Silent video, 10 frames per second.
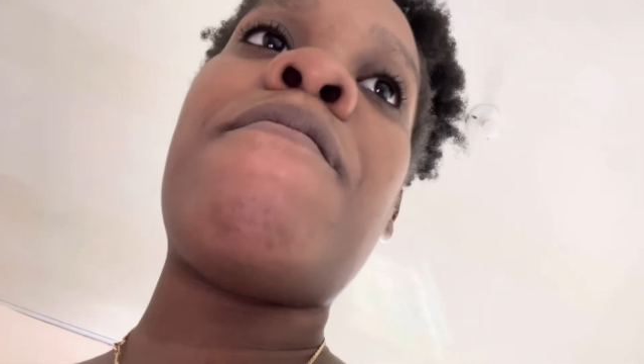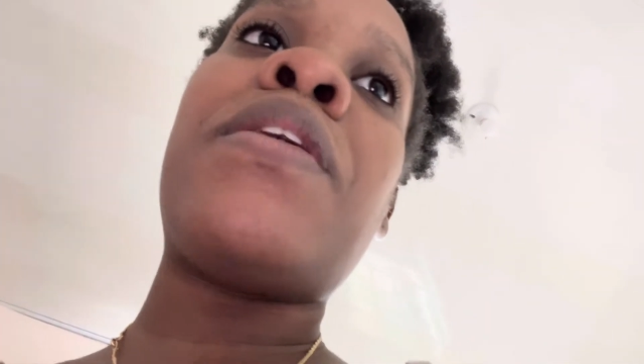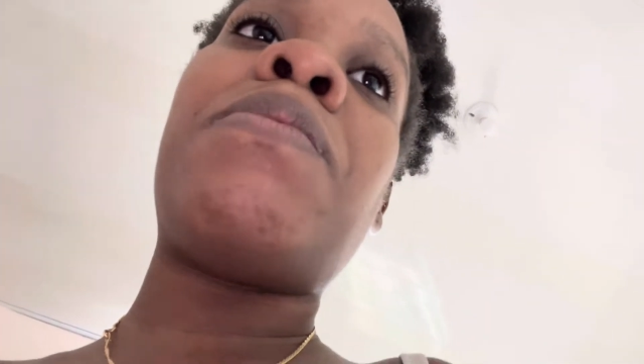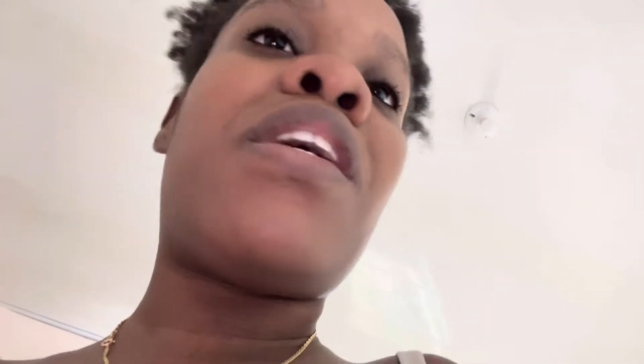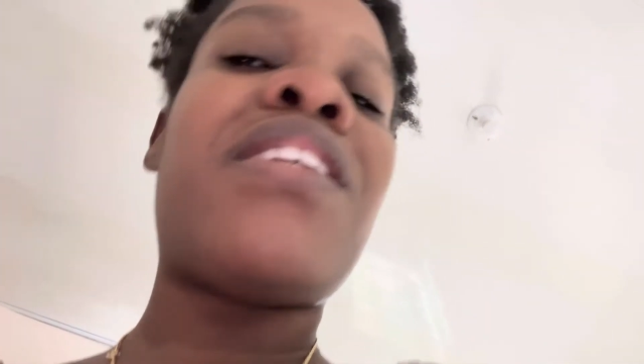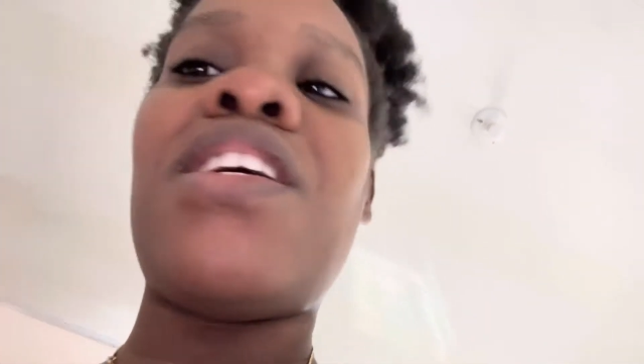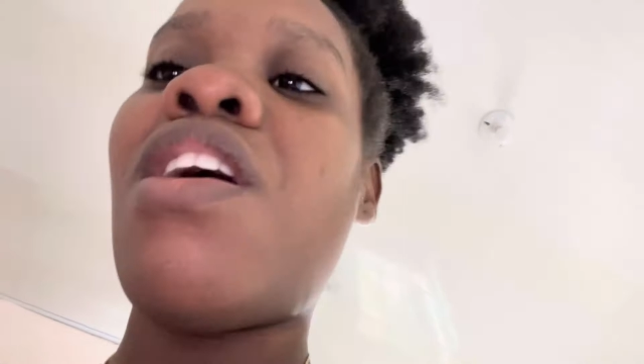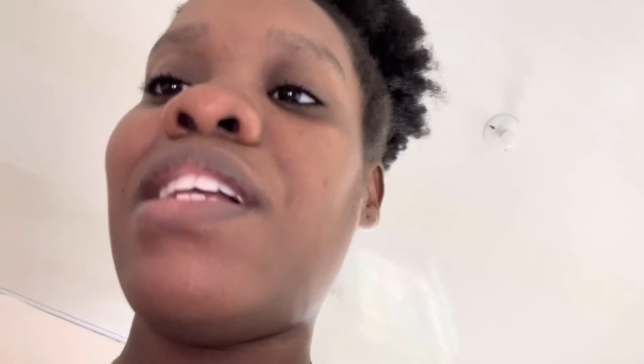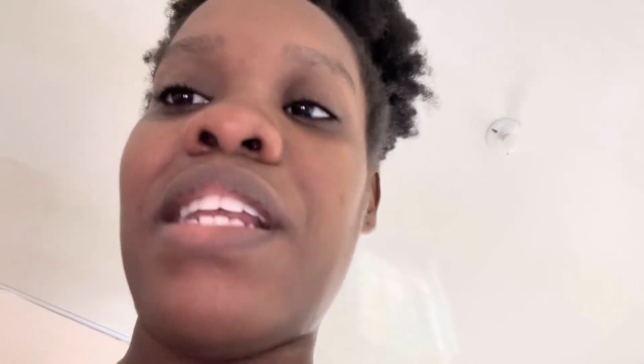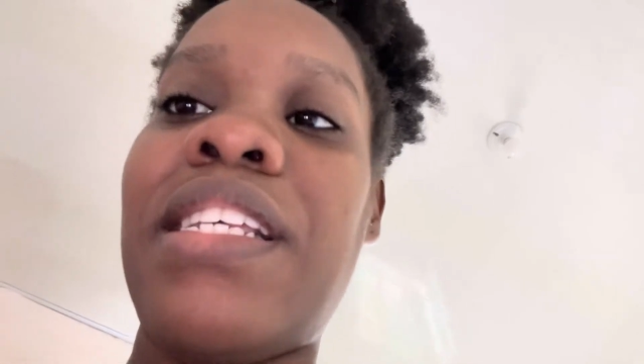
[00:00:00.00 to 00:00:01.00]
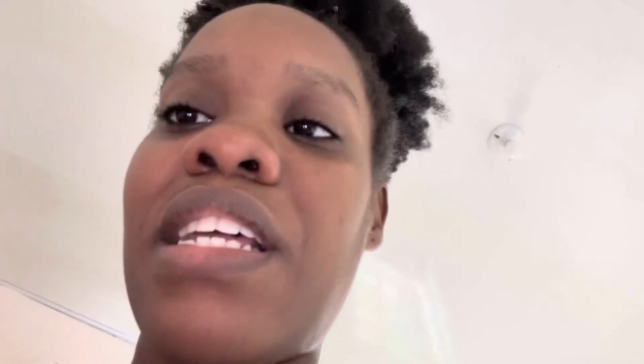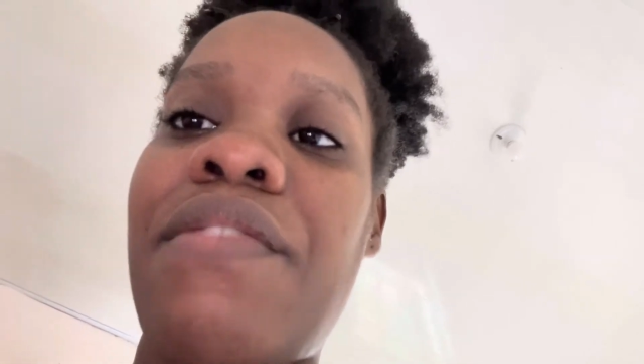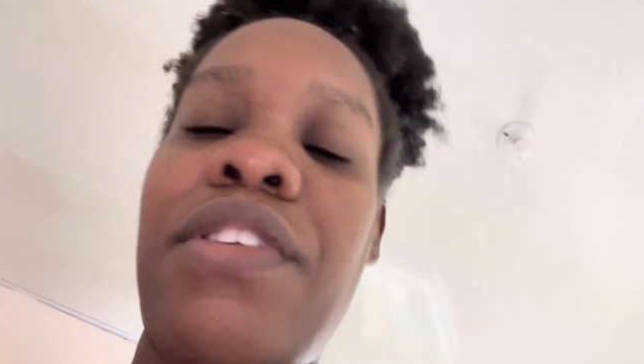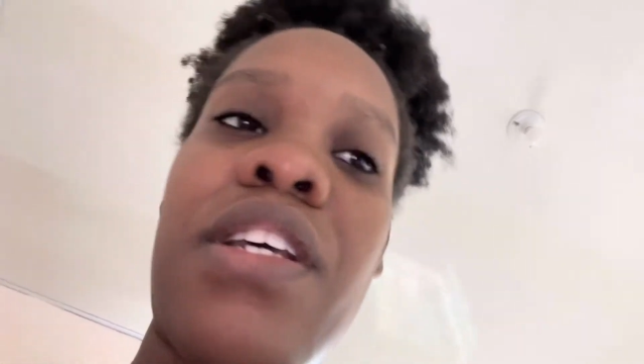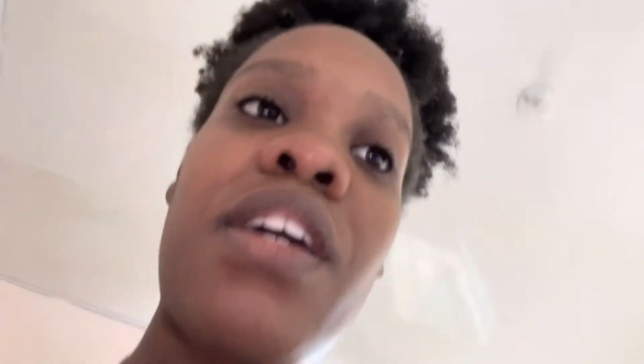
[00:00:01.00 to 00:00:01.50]
but because of the holidays and
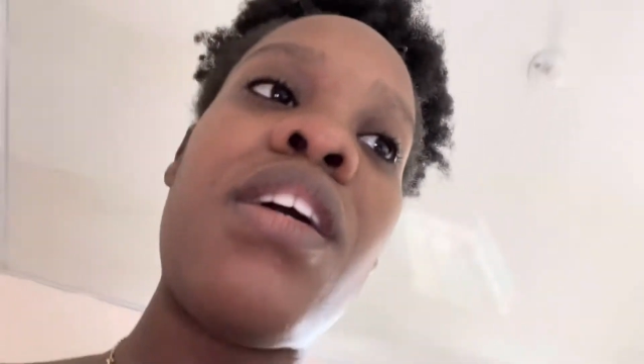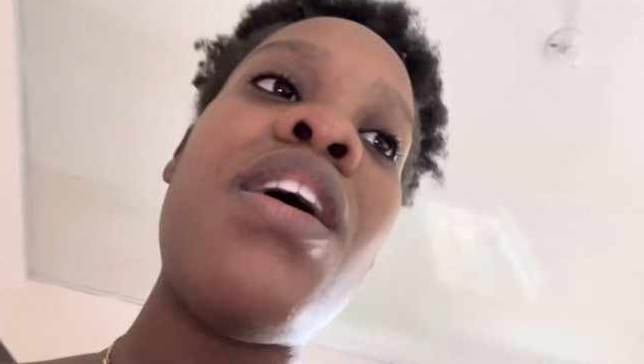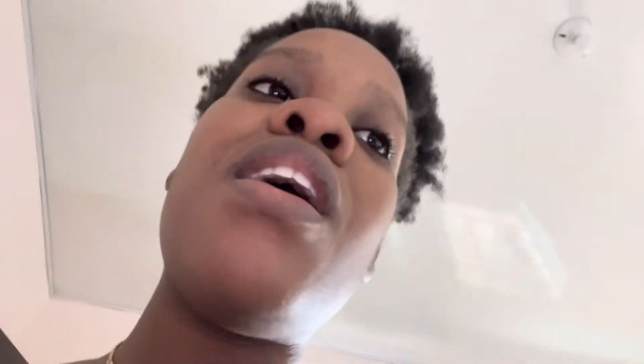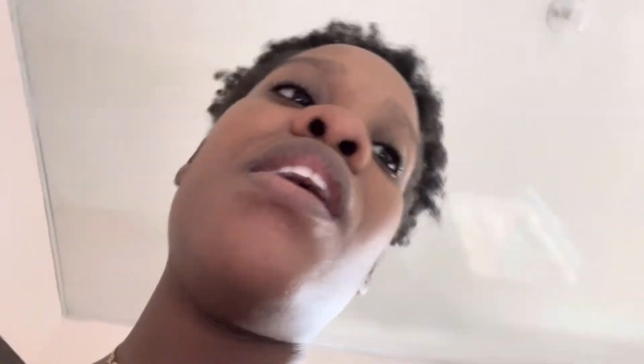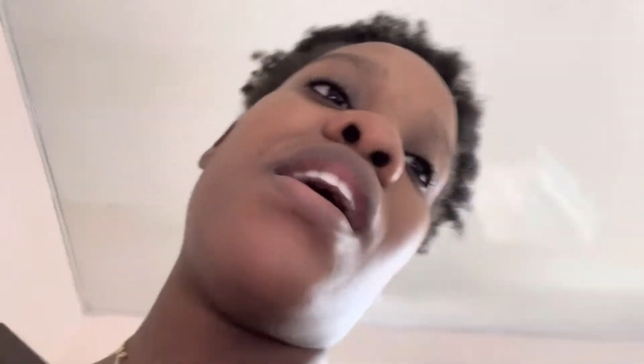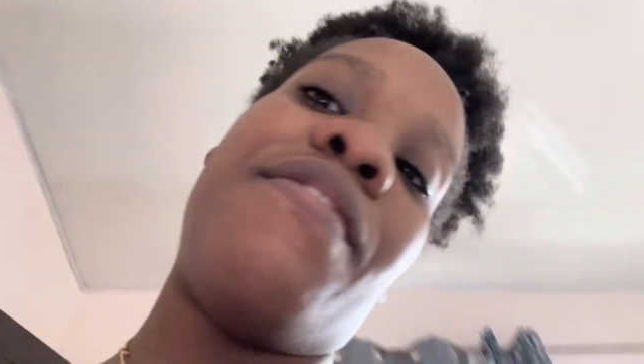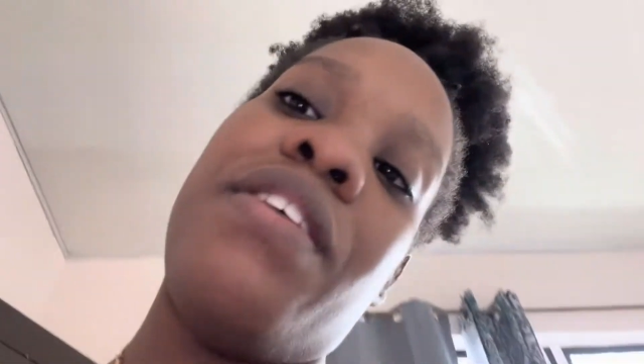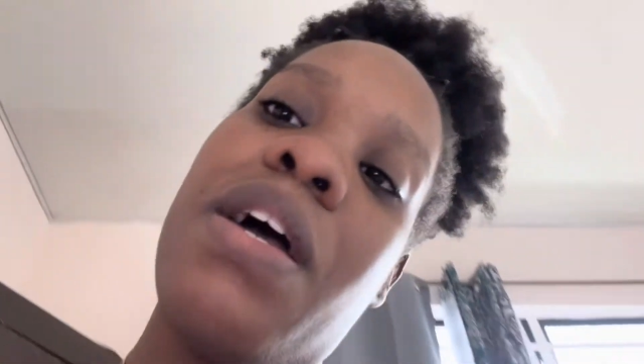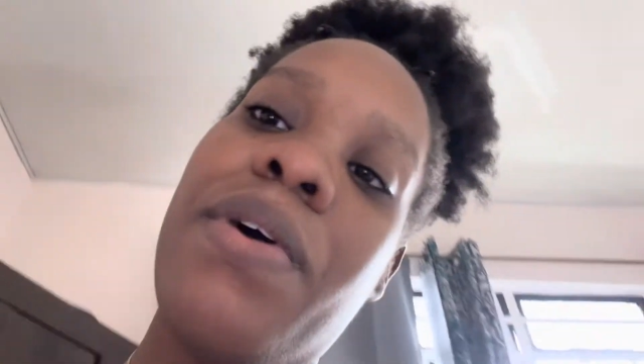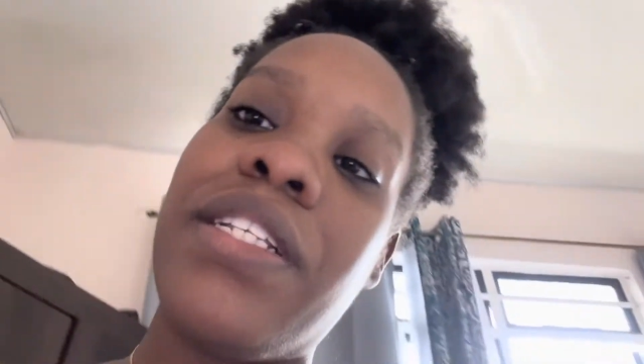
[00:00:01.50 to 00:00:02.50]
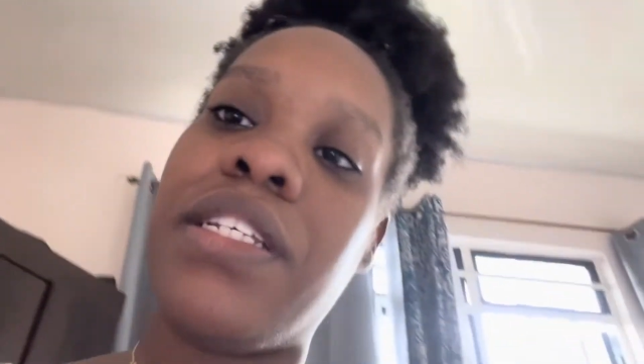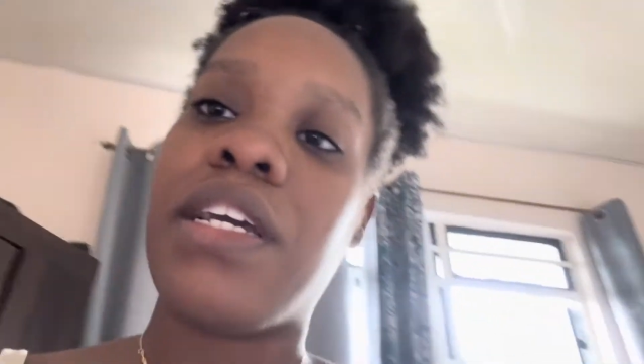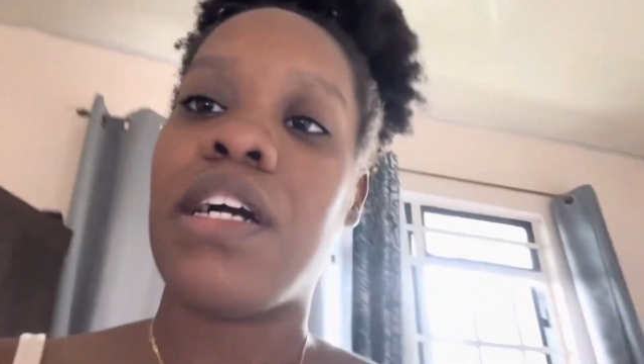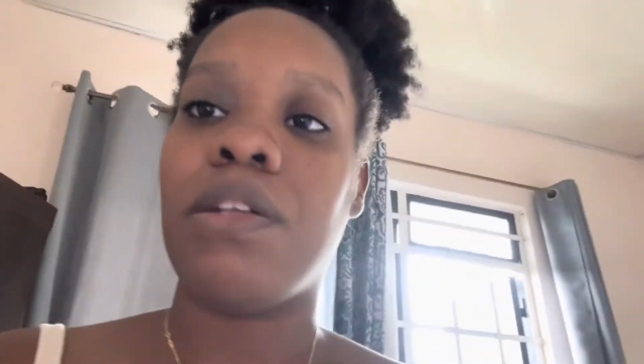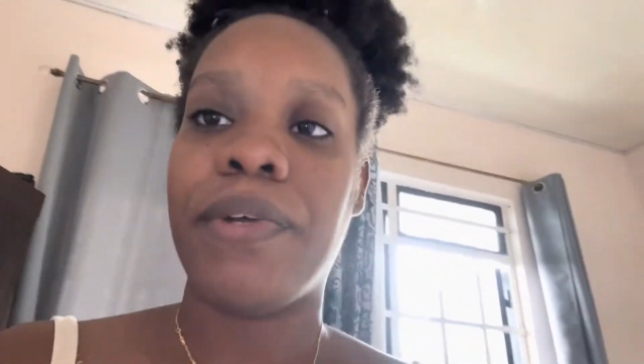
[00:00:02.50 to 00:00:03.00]
everything, I feel like it might take a
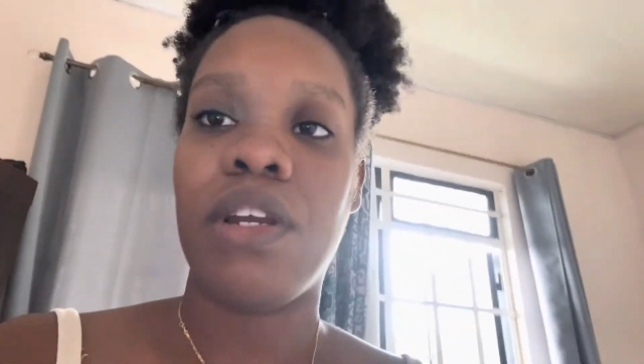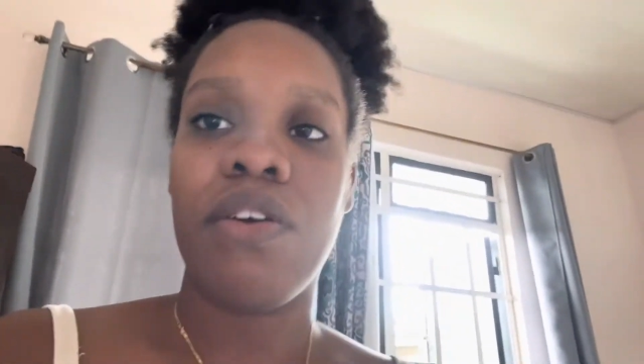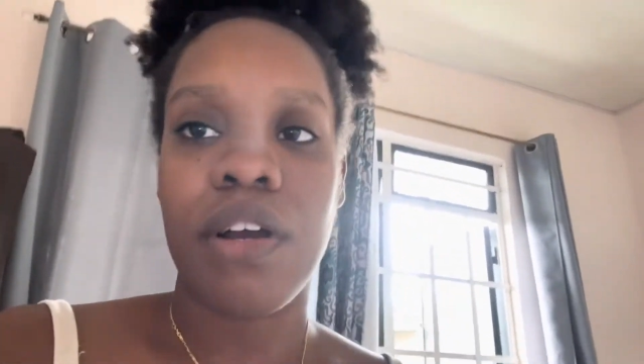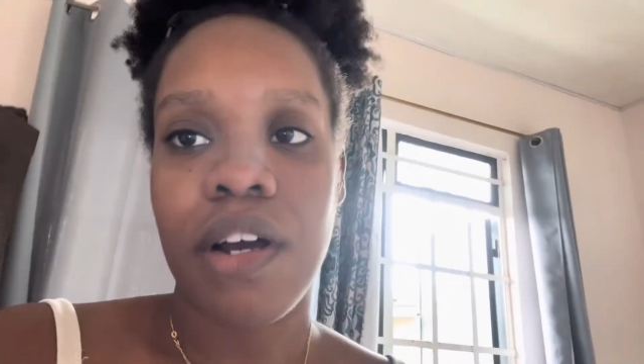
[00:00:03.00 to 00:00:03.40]
little bit longer.